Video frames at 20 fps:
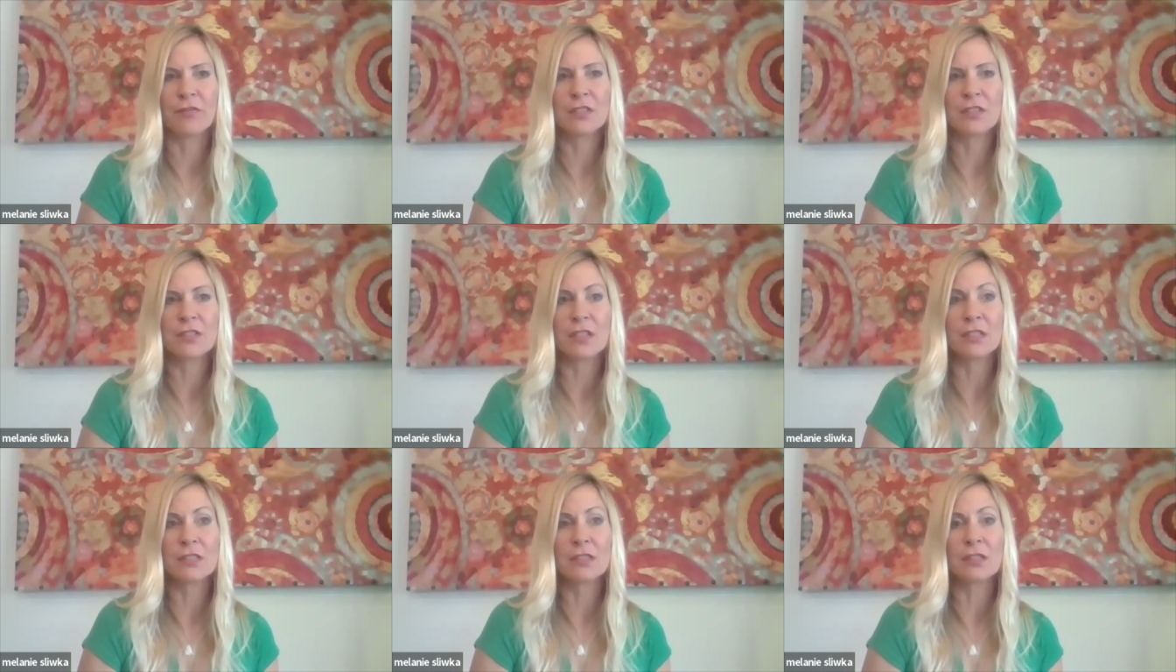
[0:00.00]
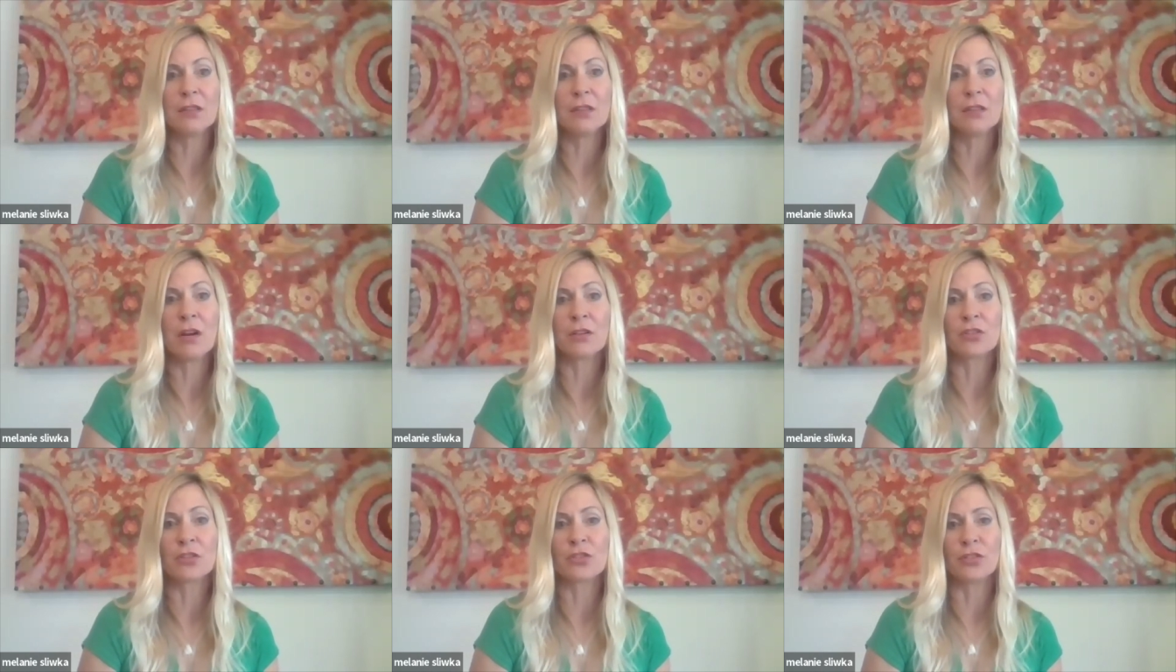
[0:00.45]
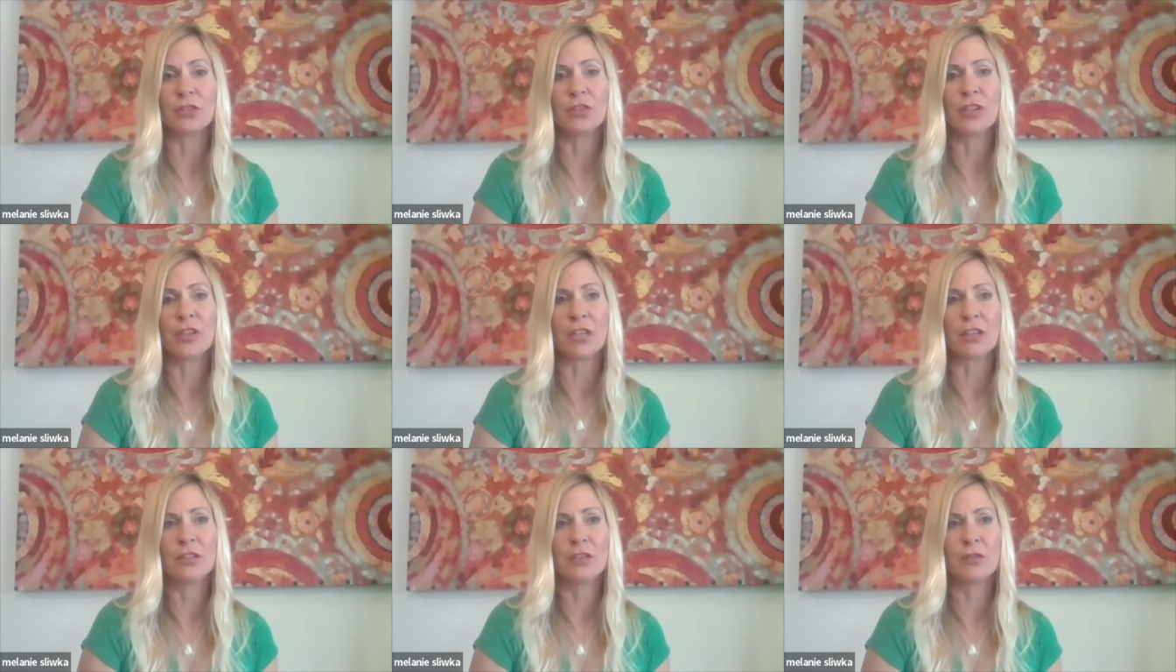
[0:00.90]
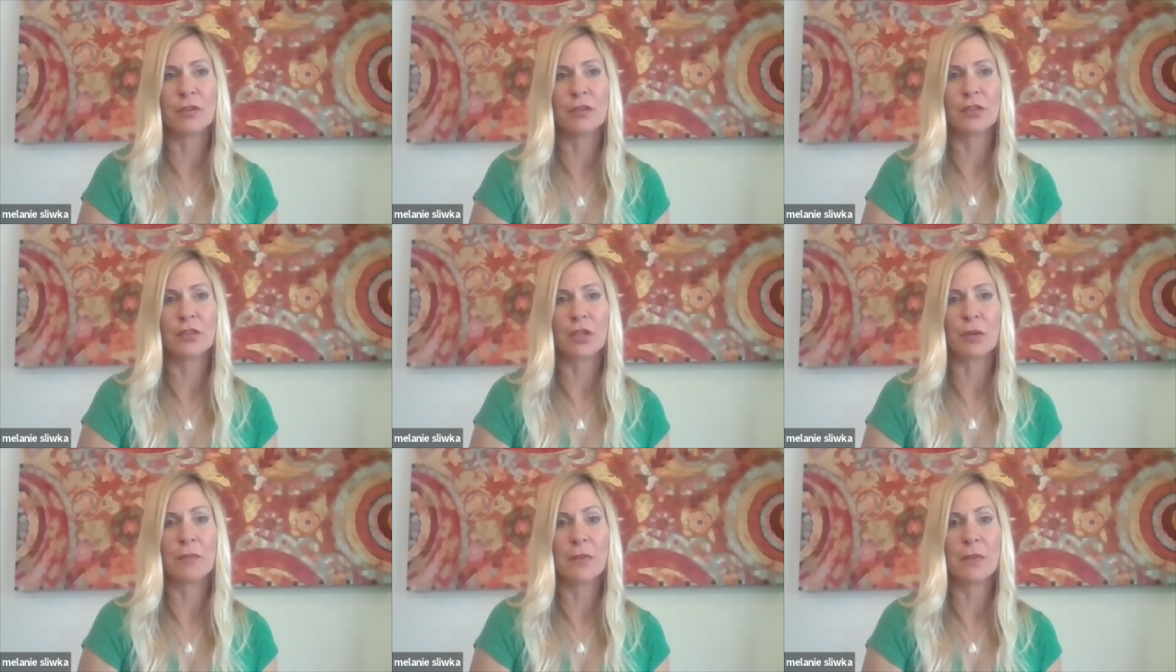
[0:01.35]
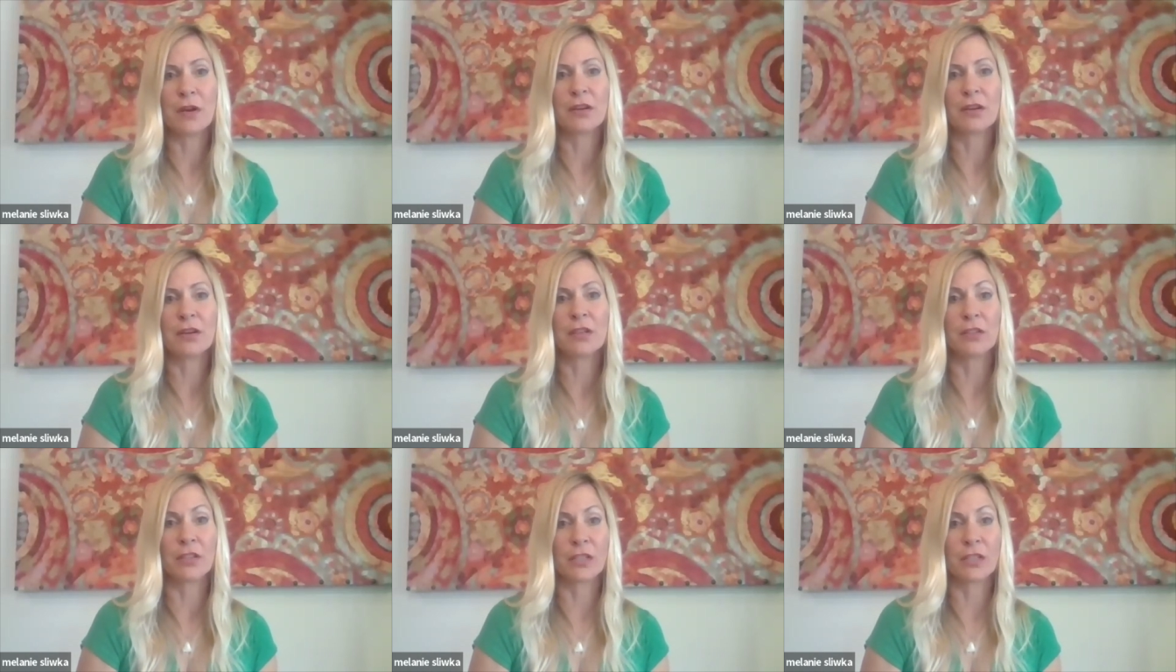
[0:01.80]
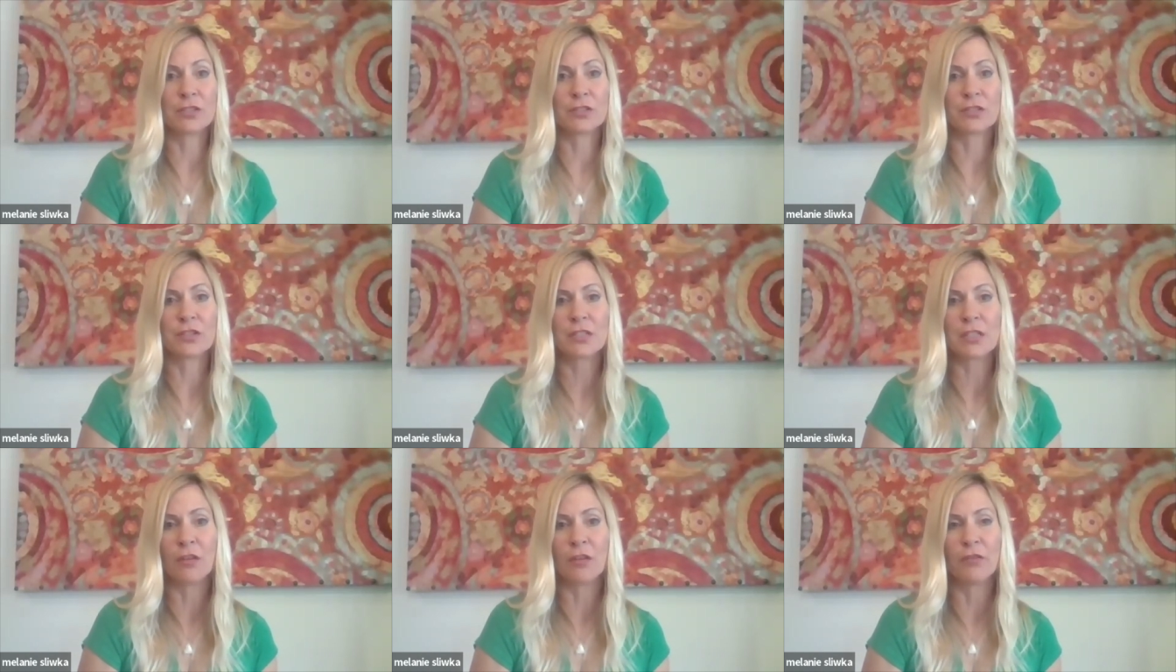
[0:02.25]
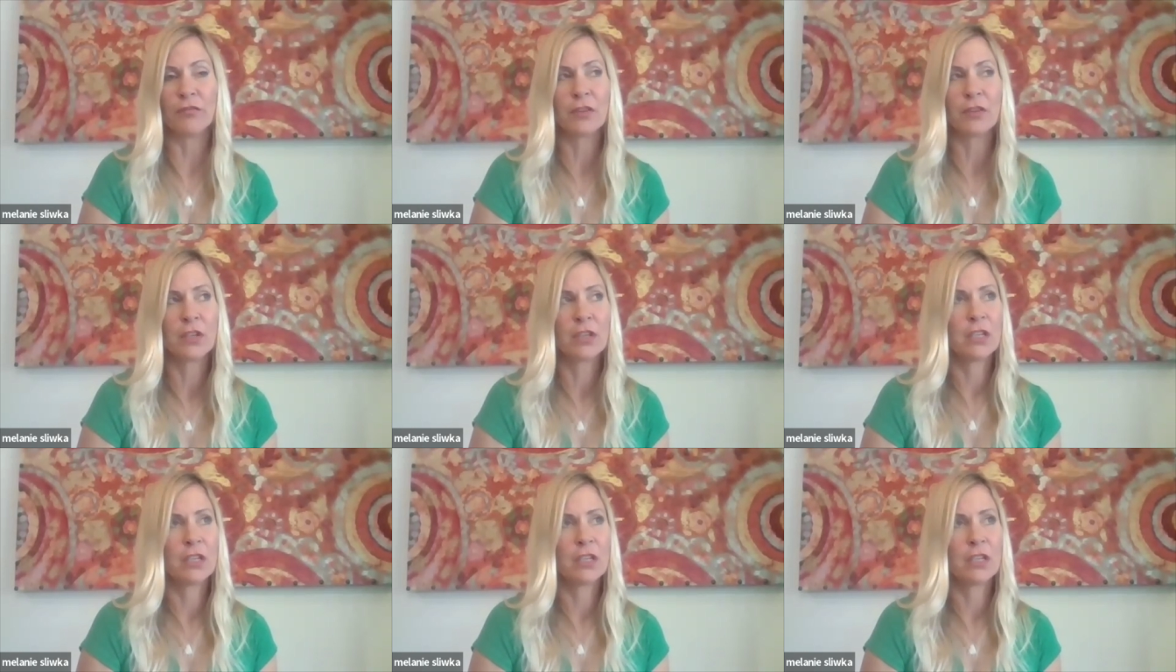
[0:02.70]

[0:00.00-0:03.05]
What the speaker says: it's a long journey. You know, I look at Mark, I look at yourself.